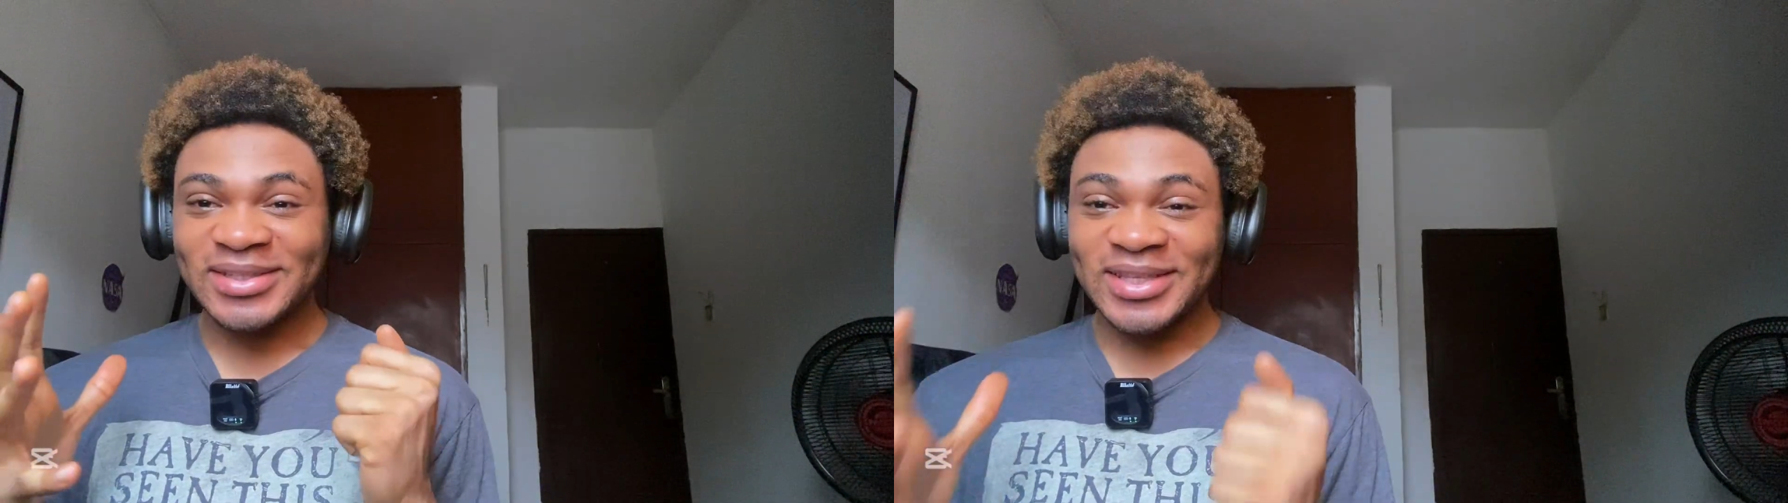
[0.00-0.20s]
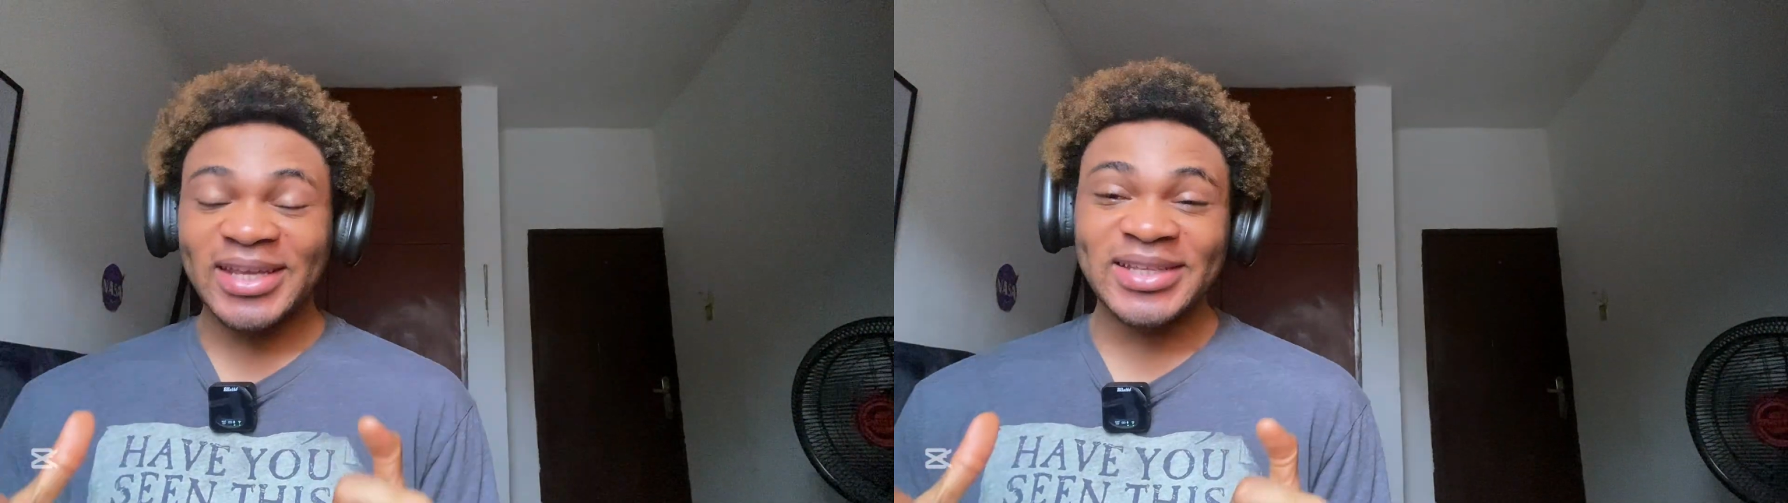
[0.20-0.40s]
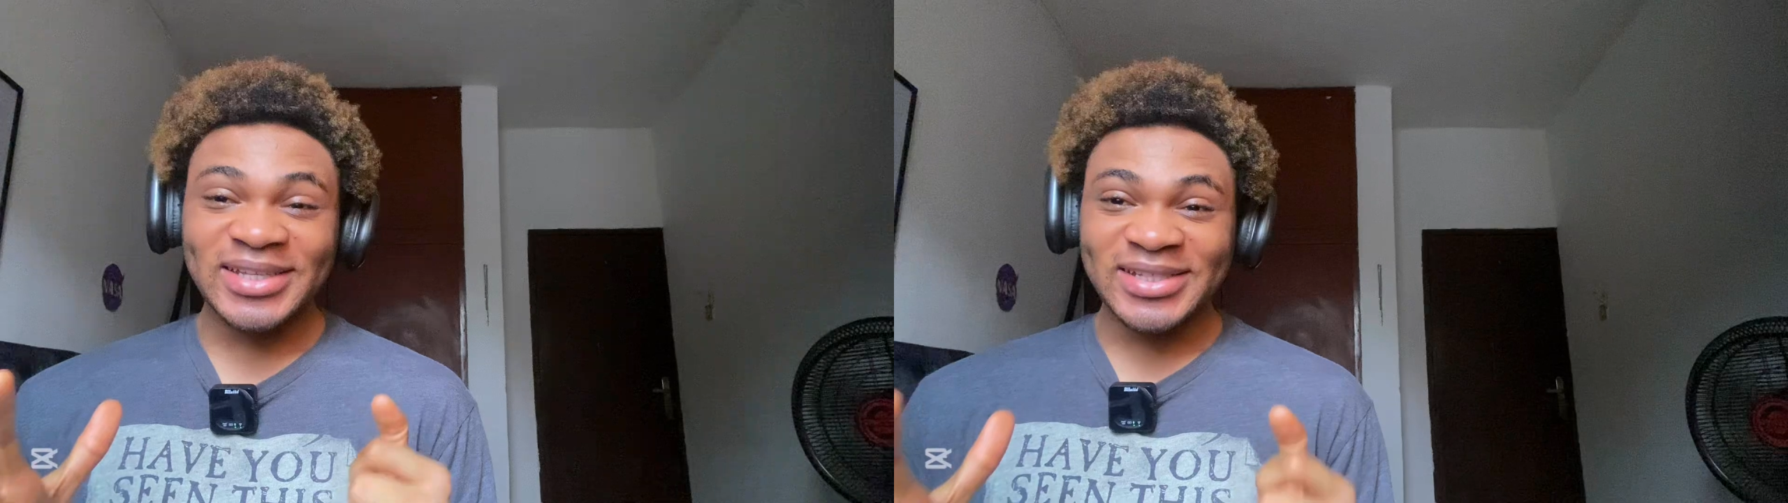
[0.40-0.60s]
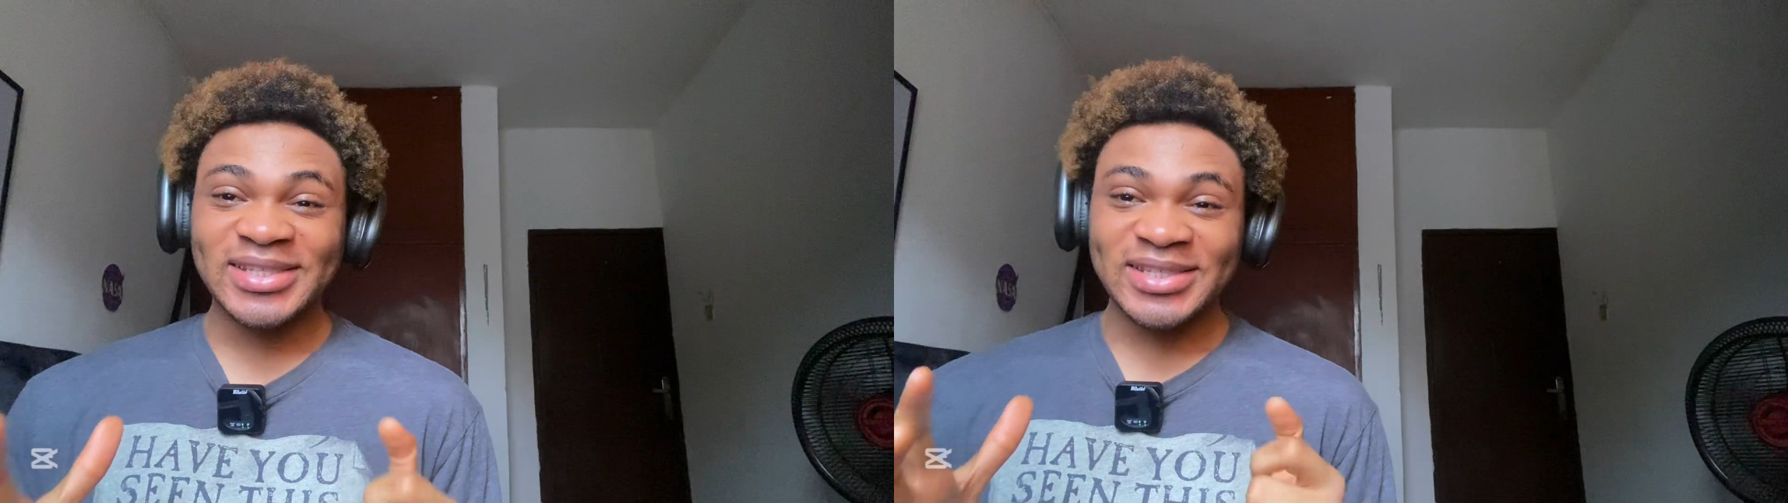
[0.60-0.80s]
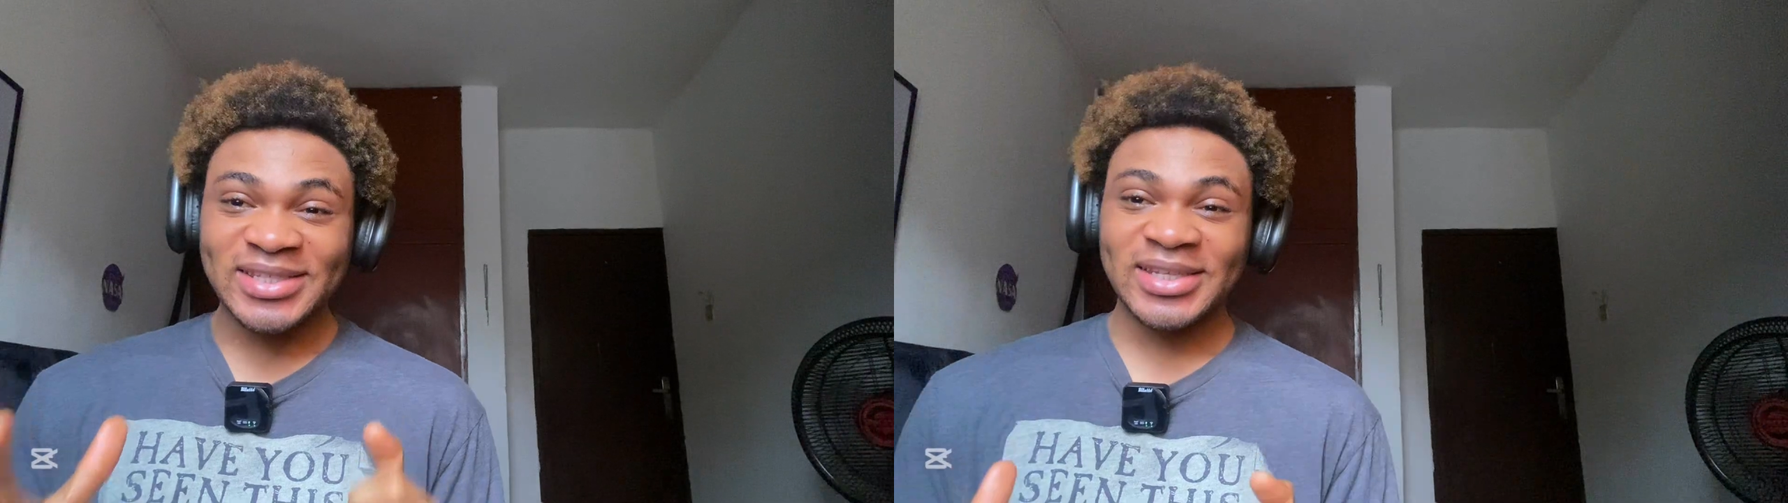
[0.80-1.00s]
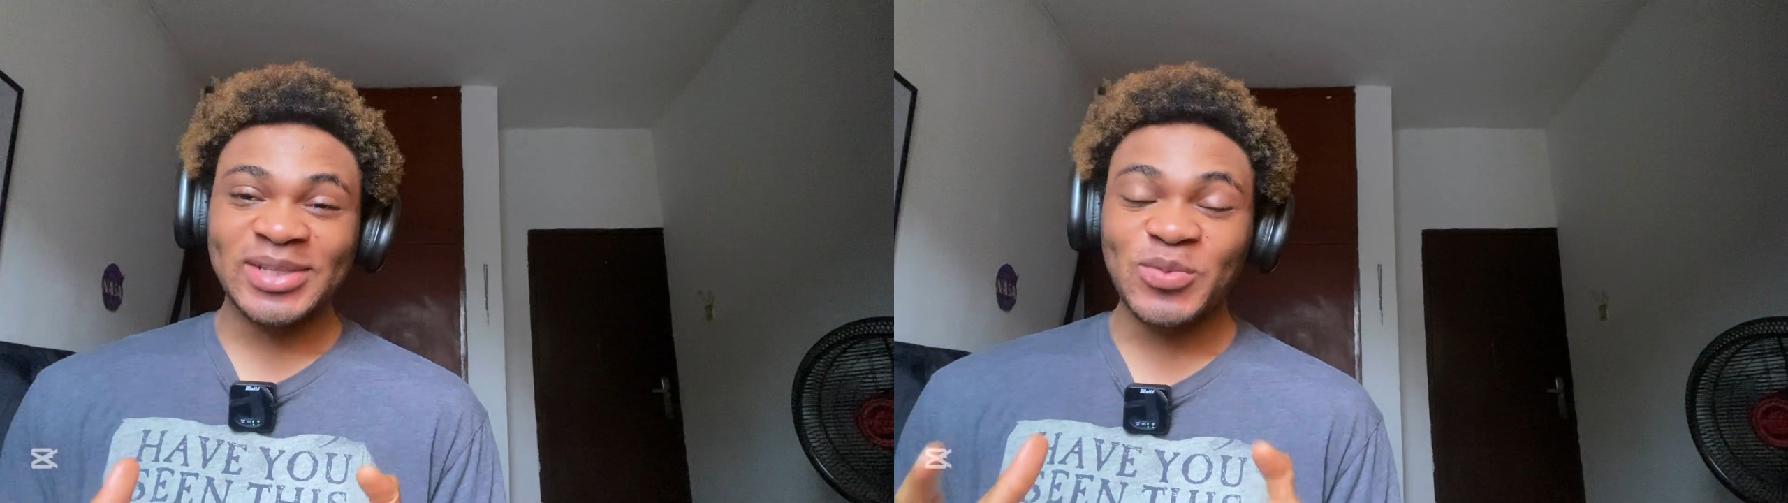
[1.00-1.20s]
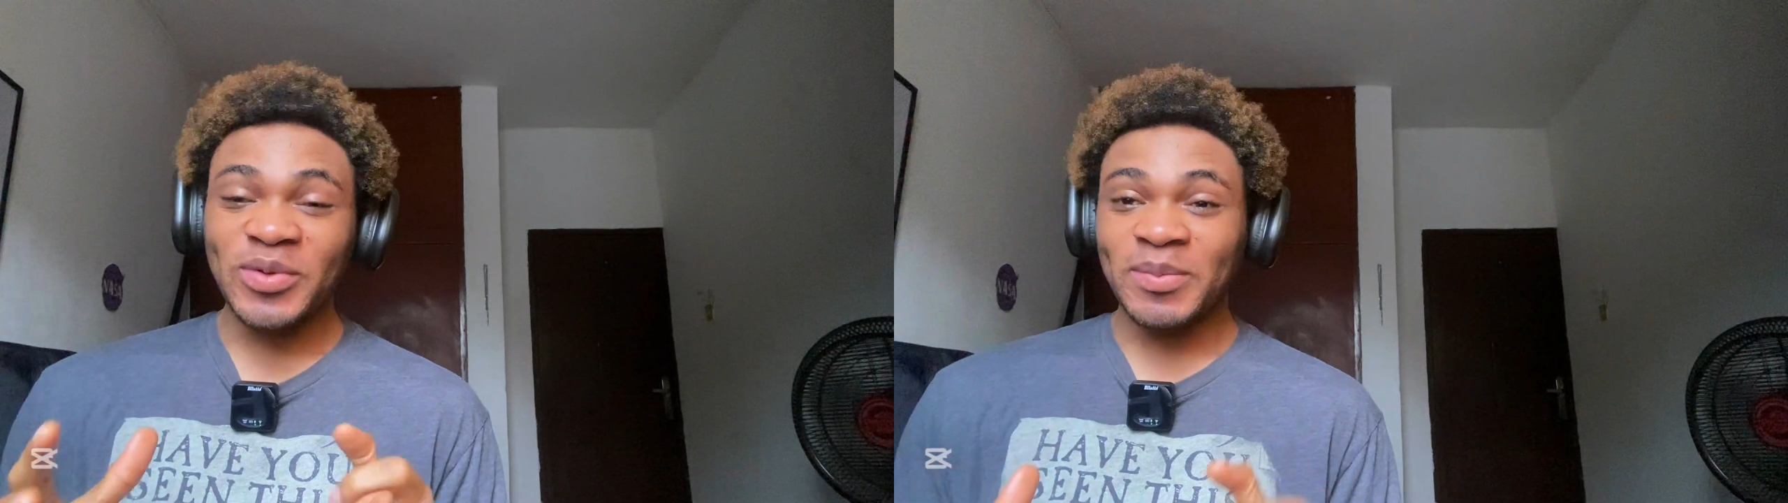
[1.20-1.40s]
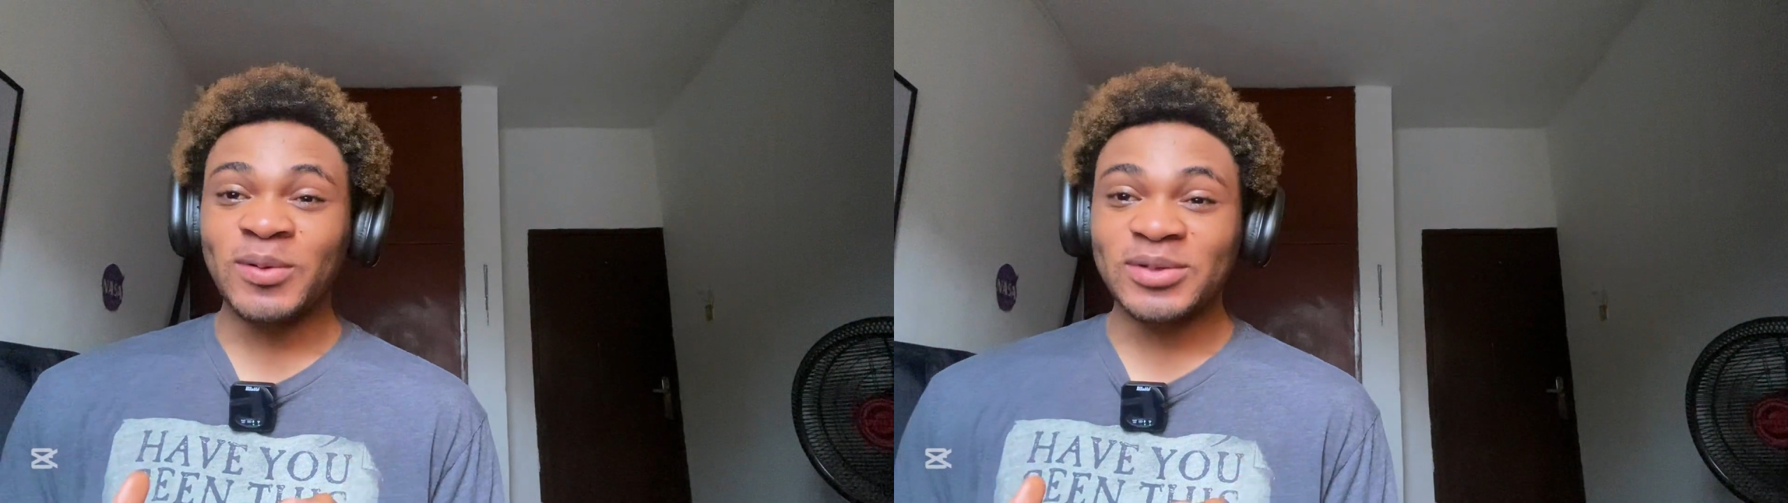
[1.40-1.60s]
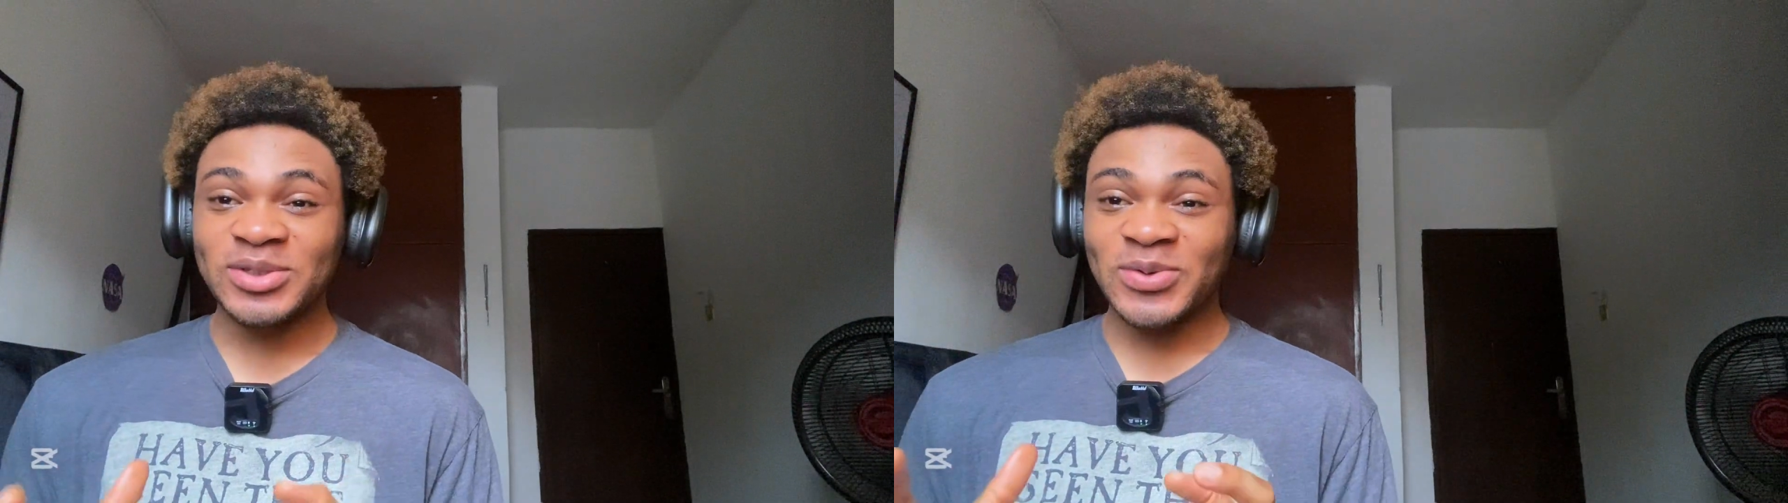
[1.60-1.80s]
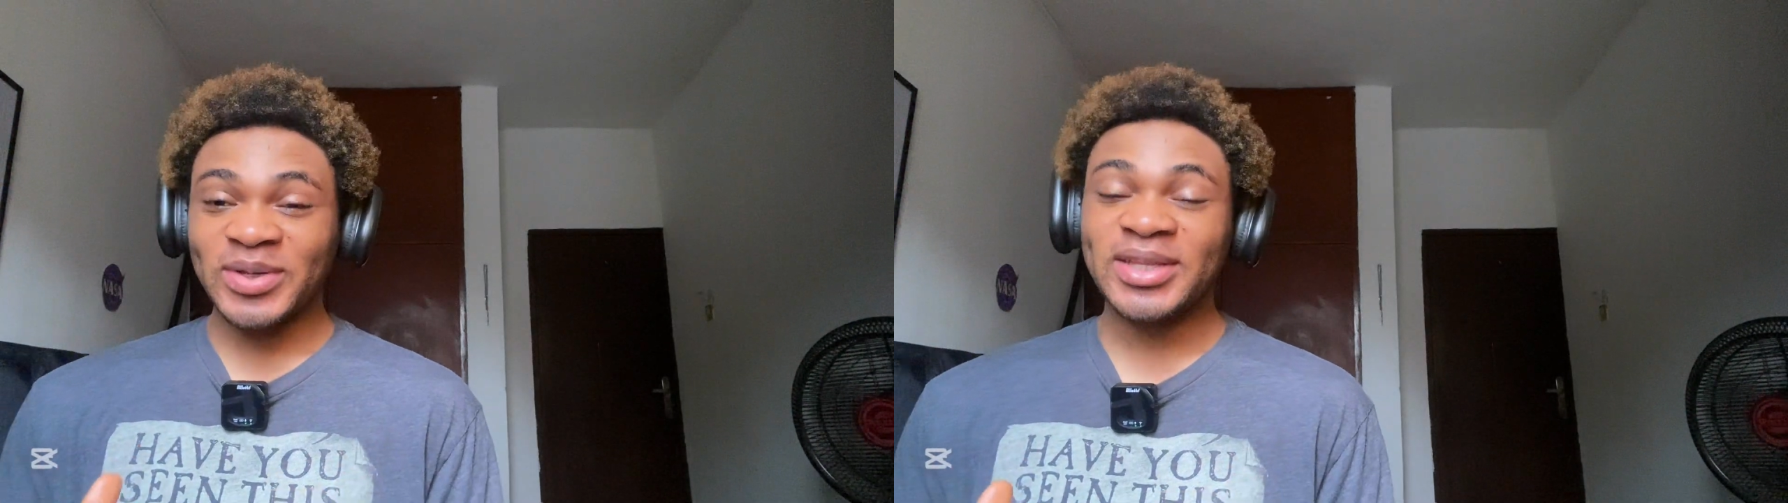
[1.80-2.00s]
10 insane
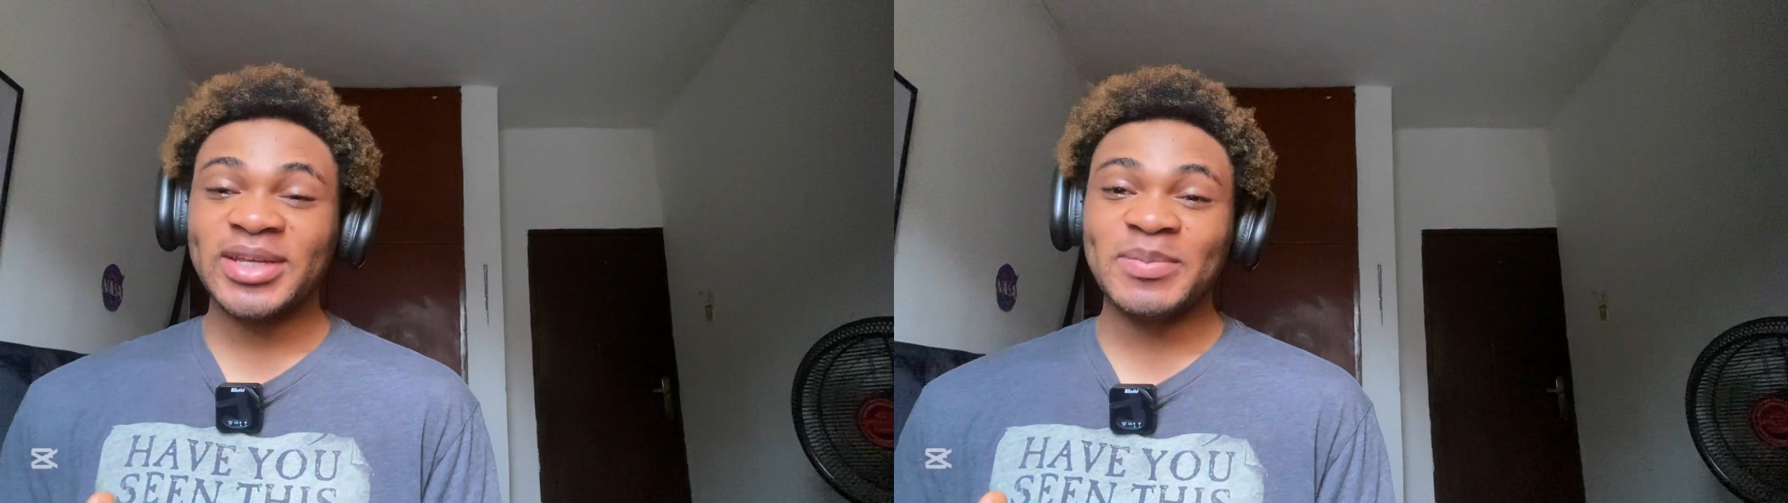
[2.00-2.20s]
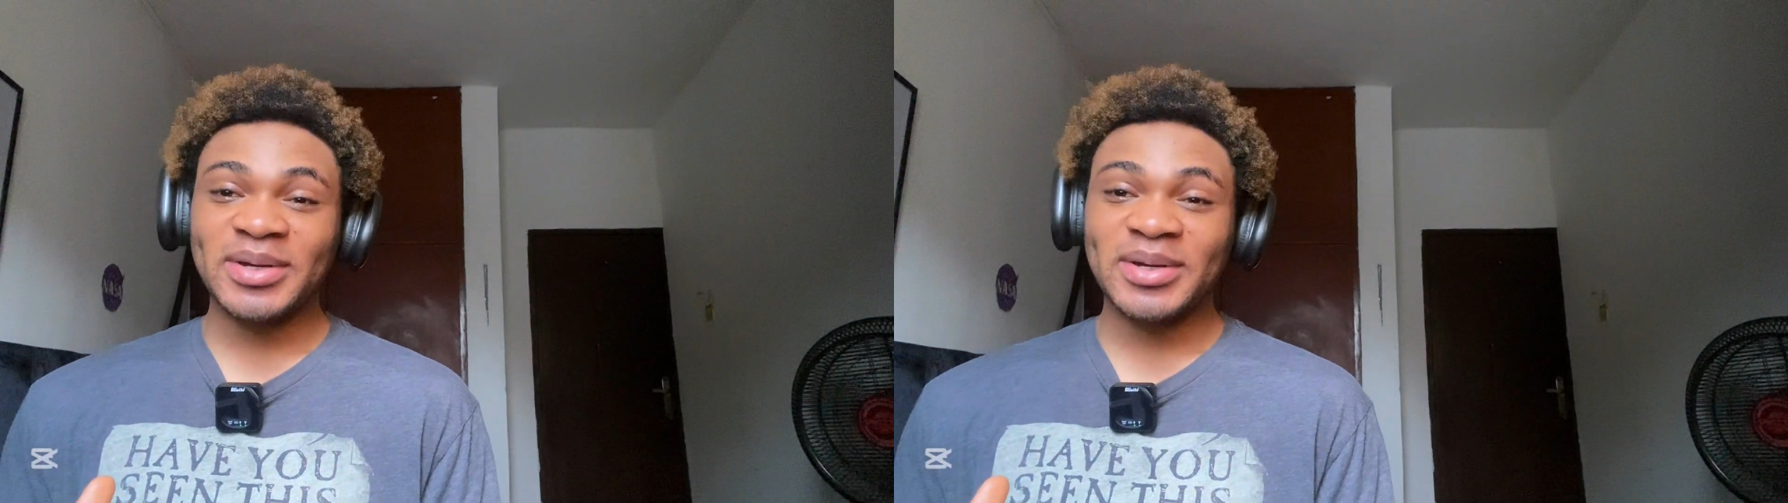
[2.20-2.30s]
weapons created